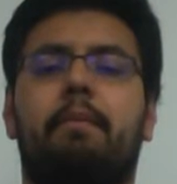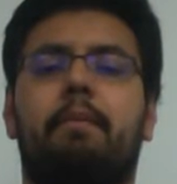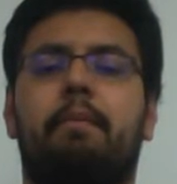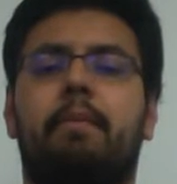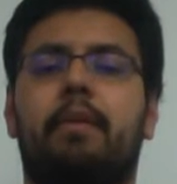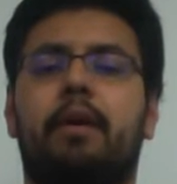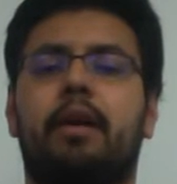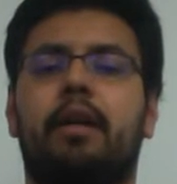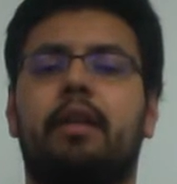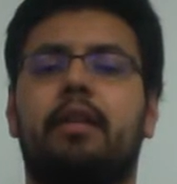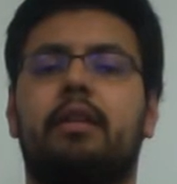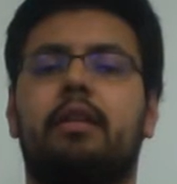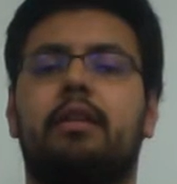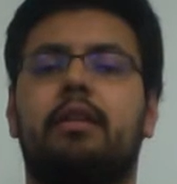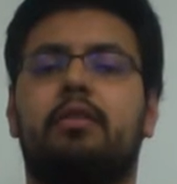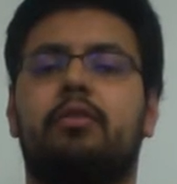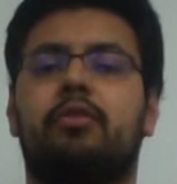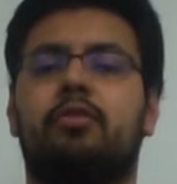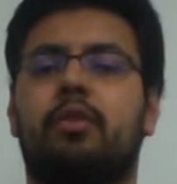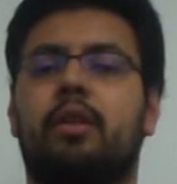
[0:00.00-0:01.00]
But
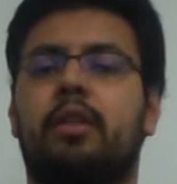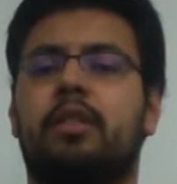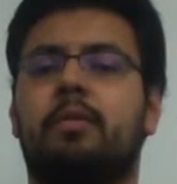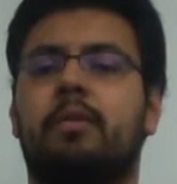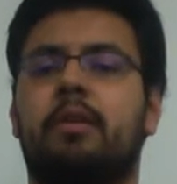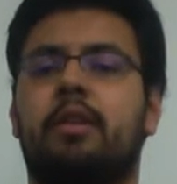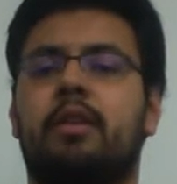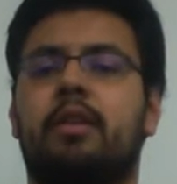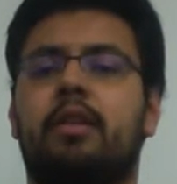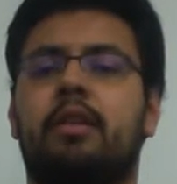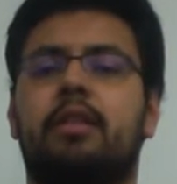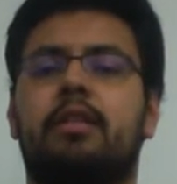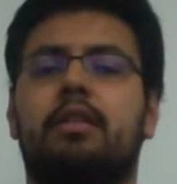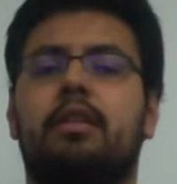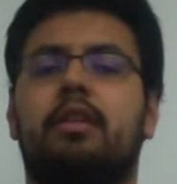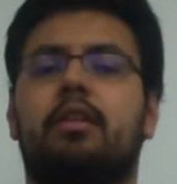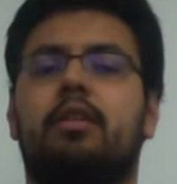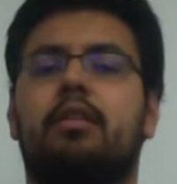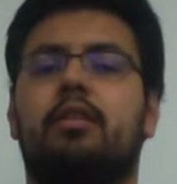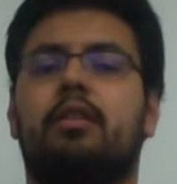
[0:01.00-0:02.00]
trust me on this,
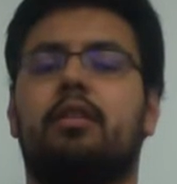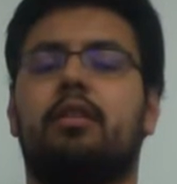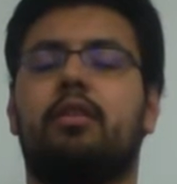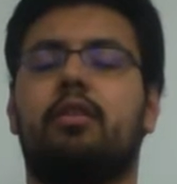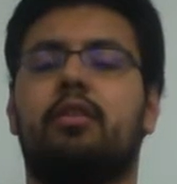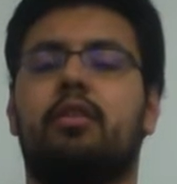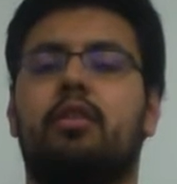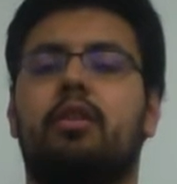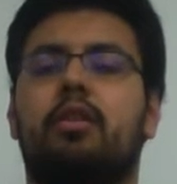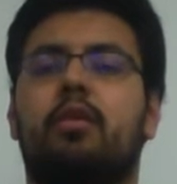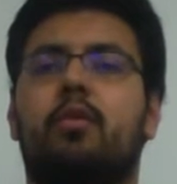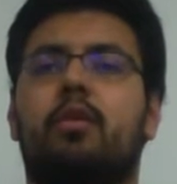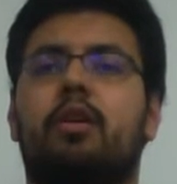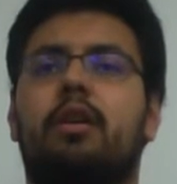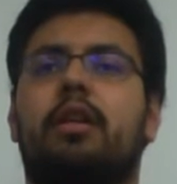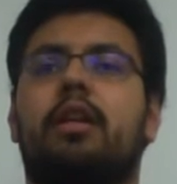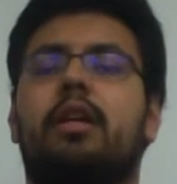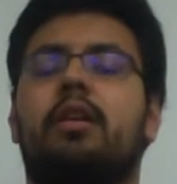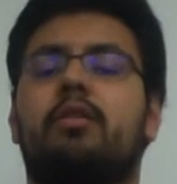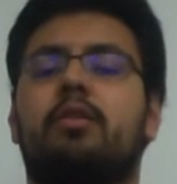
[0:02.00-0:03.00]
and you're going to
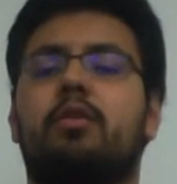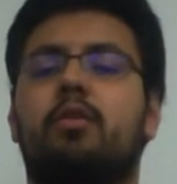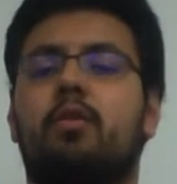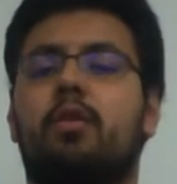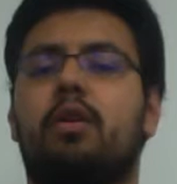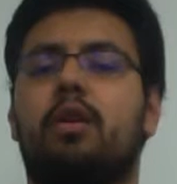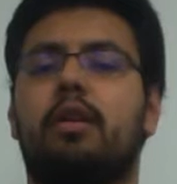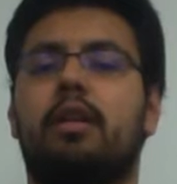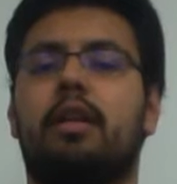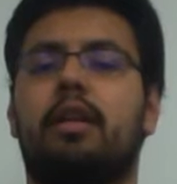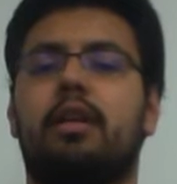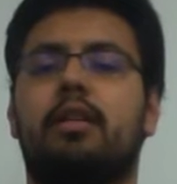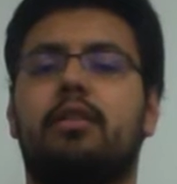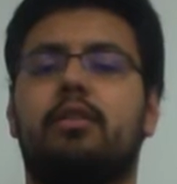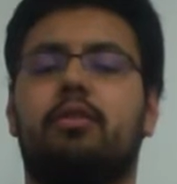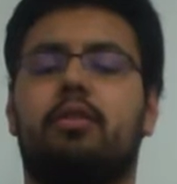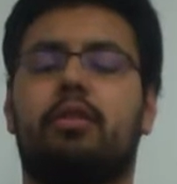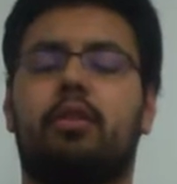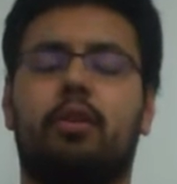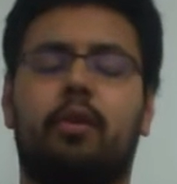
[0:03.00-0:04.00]
want to count to 1 as
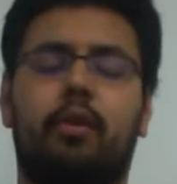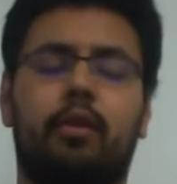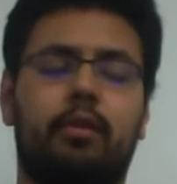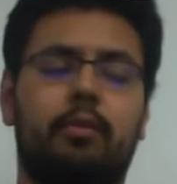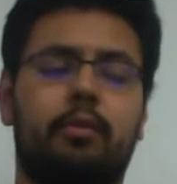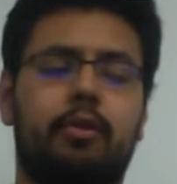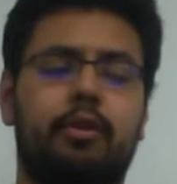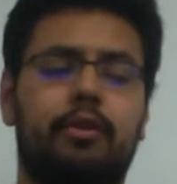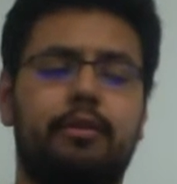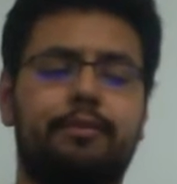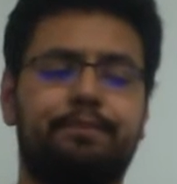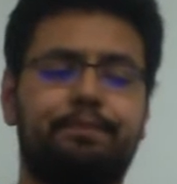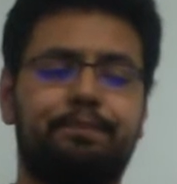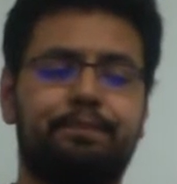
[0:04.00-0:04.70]
you're throwing the ball.